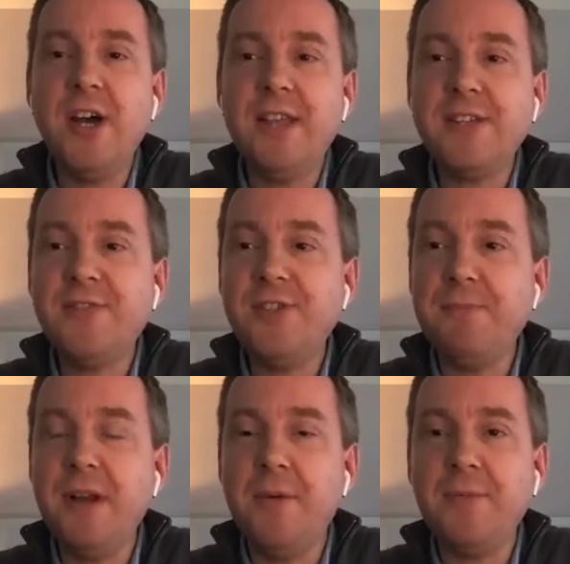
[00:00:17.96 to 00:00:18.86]
Jon. Thanks for
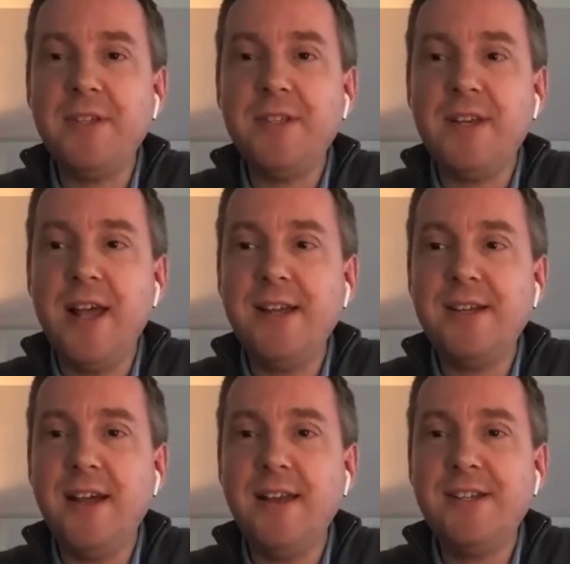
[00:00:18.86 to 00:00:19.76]
jumping on with us today.
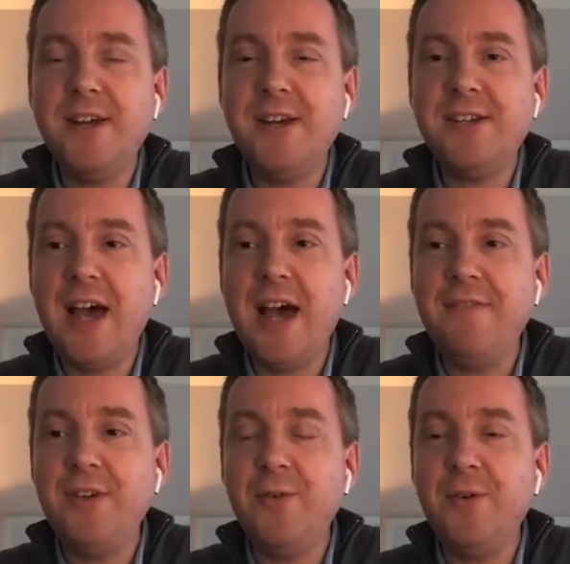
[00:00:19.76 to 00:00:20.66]
Delighted to
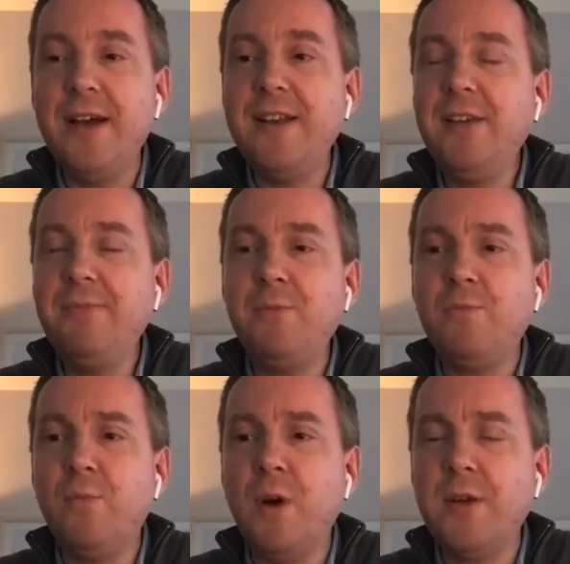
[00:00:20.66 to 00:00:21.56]
have you. Now you've
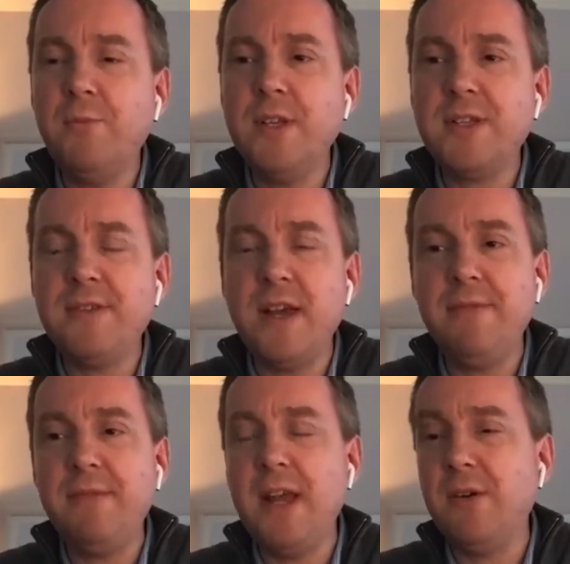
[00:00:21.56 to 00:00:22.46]
been working with us
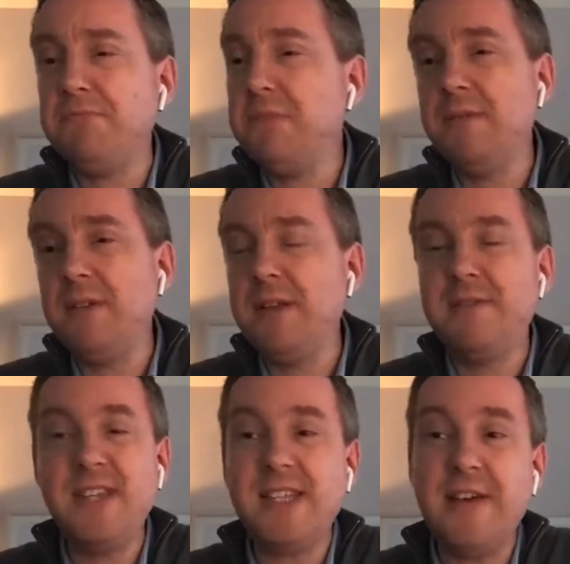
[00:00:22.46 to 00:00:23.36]
now at
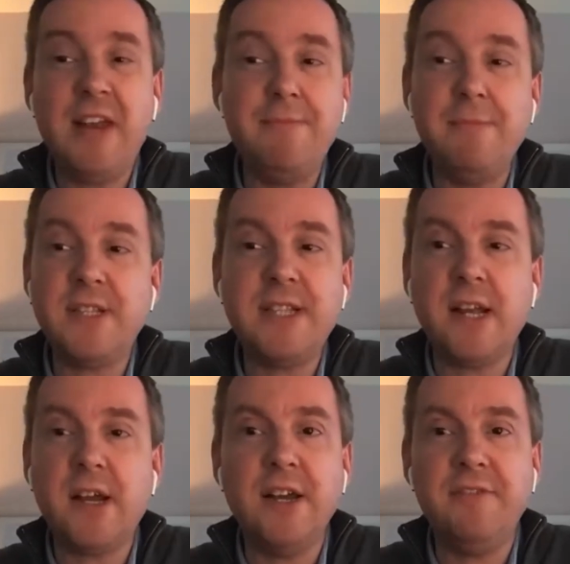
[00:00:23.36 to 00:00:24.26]
6, 7, 8 months,
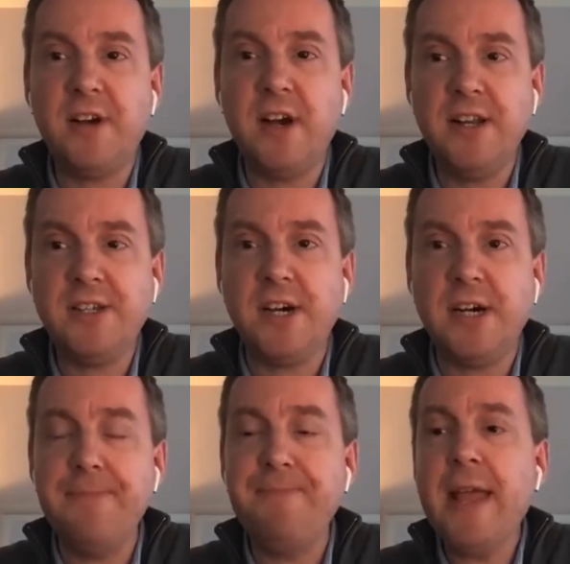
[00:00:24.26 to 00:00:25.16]
that kind of
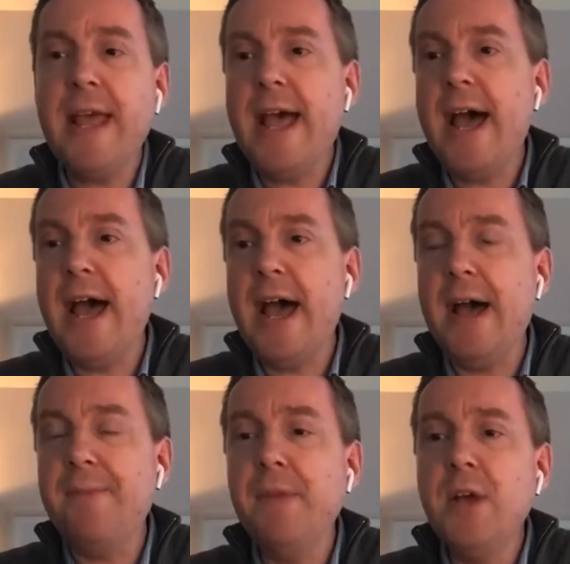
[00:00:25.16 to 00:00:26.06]
time.
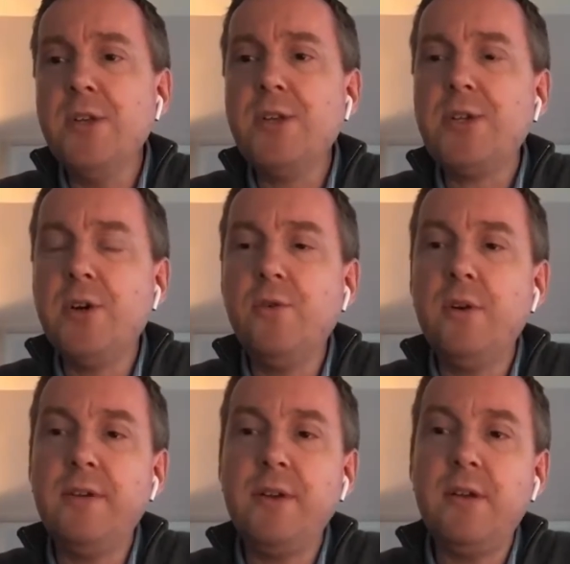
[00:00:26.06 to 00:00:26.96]
So